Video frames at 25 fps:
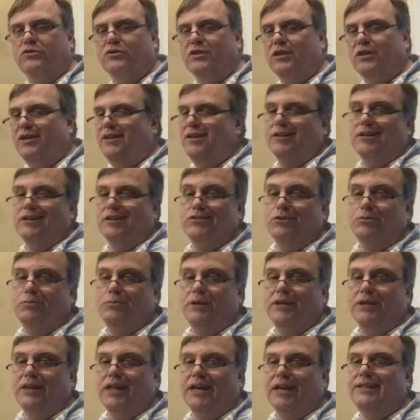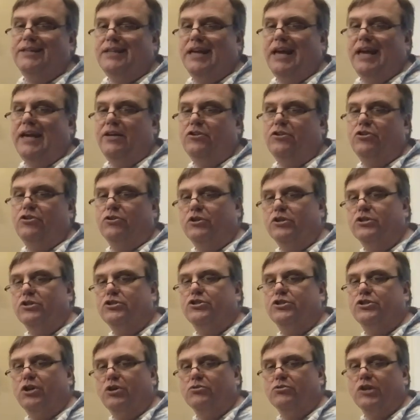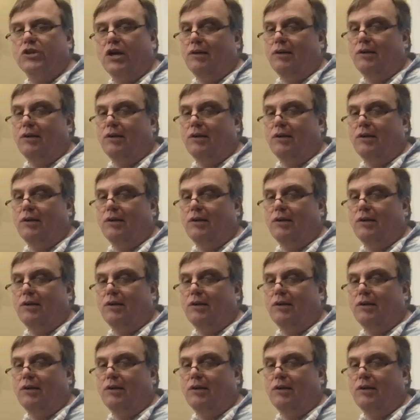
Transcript: because it'll be like a day till this shows up.